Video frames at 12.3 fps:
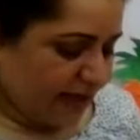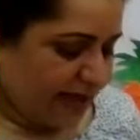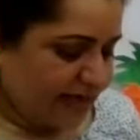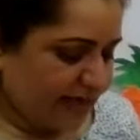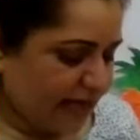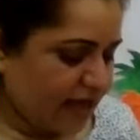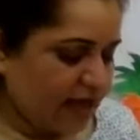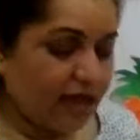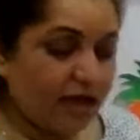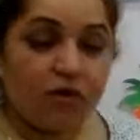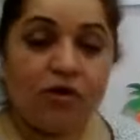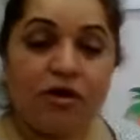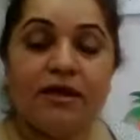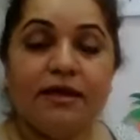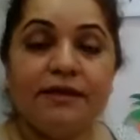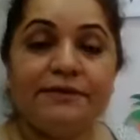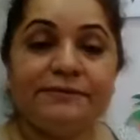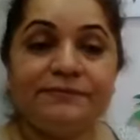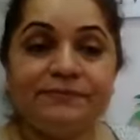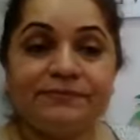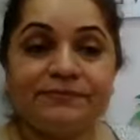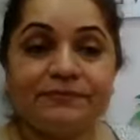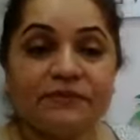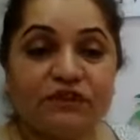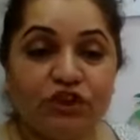And now,
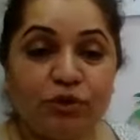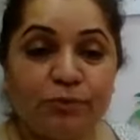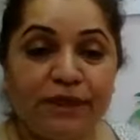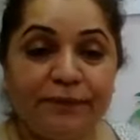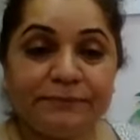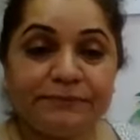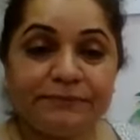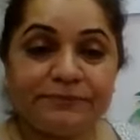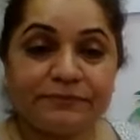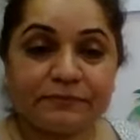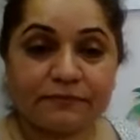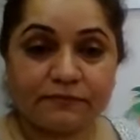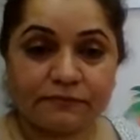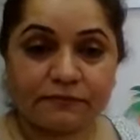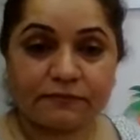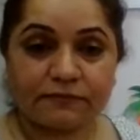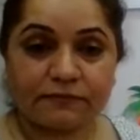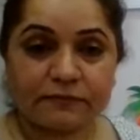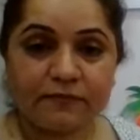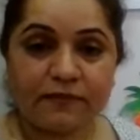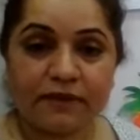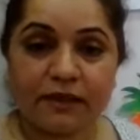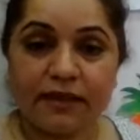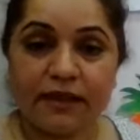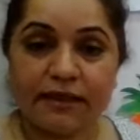show me.
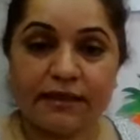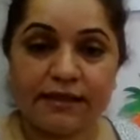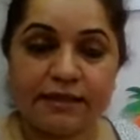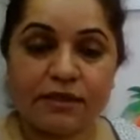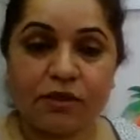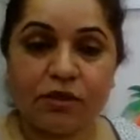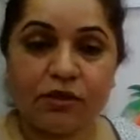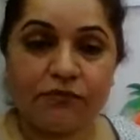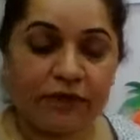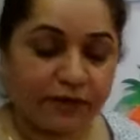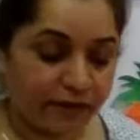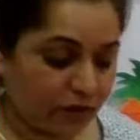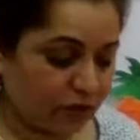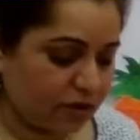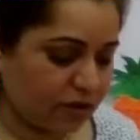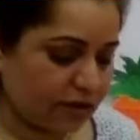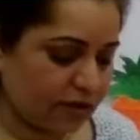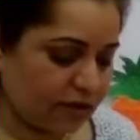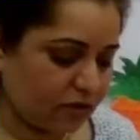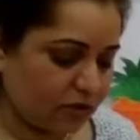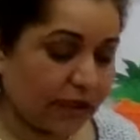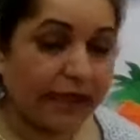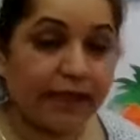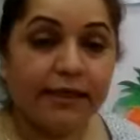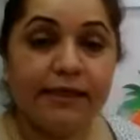Yeah, that's good, very good.
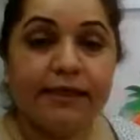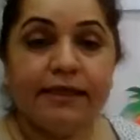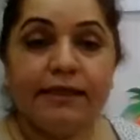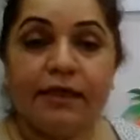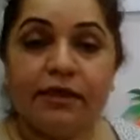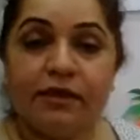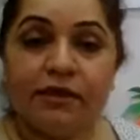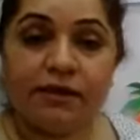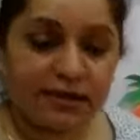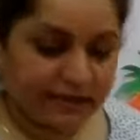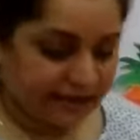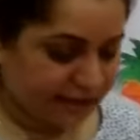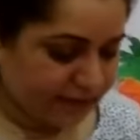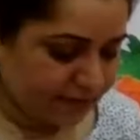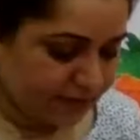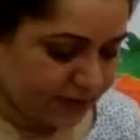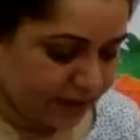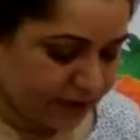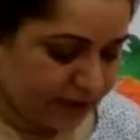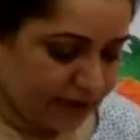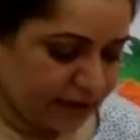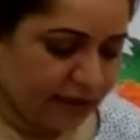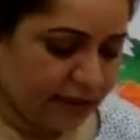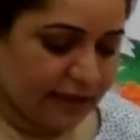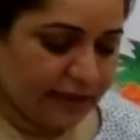Okay, now you're going to tell
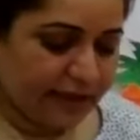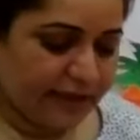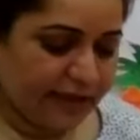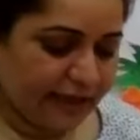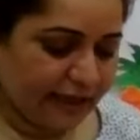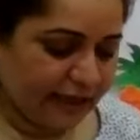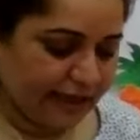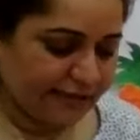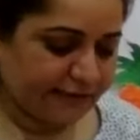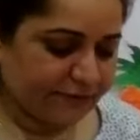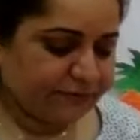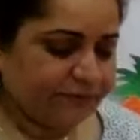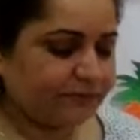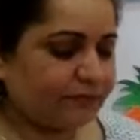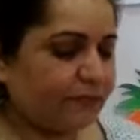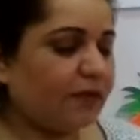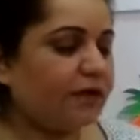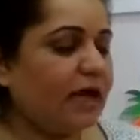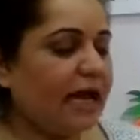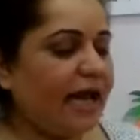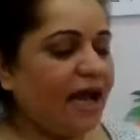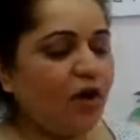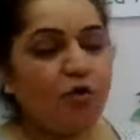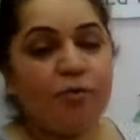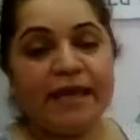me that
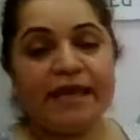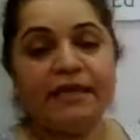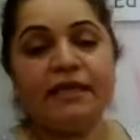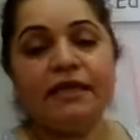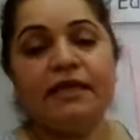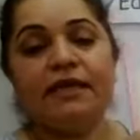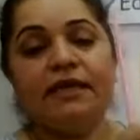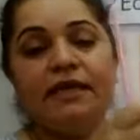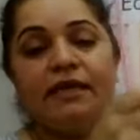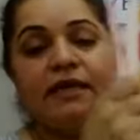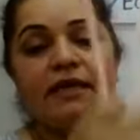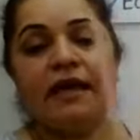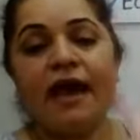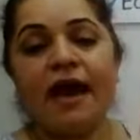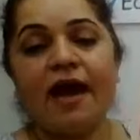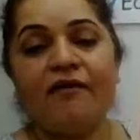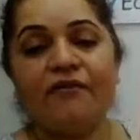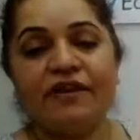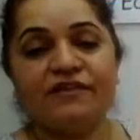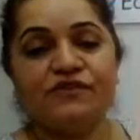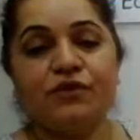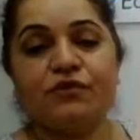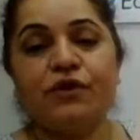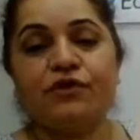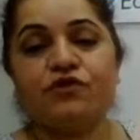how many carrots
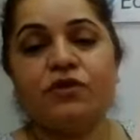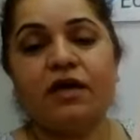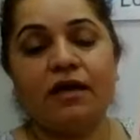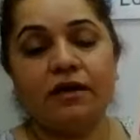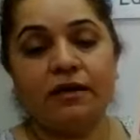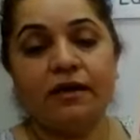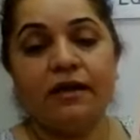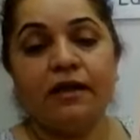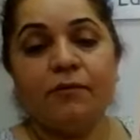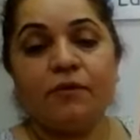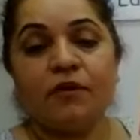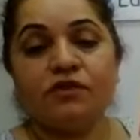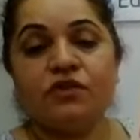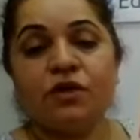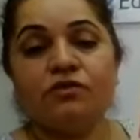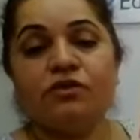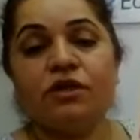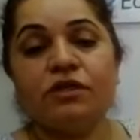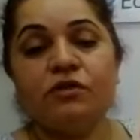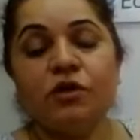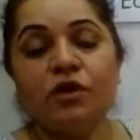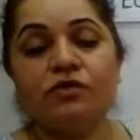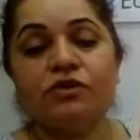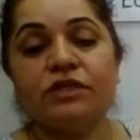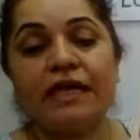you're going to color because you're to,
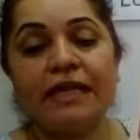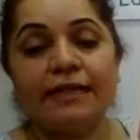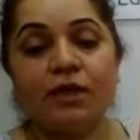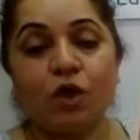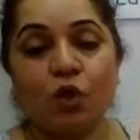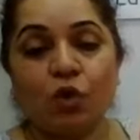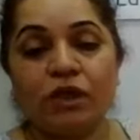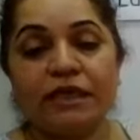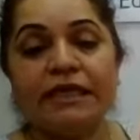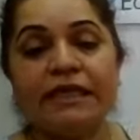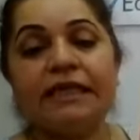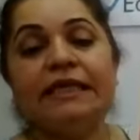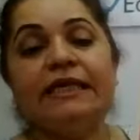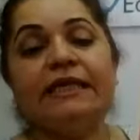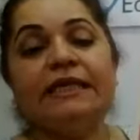going to color only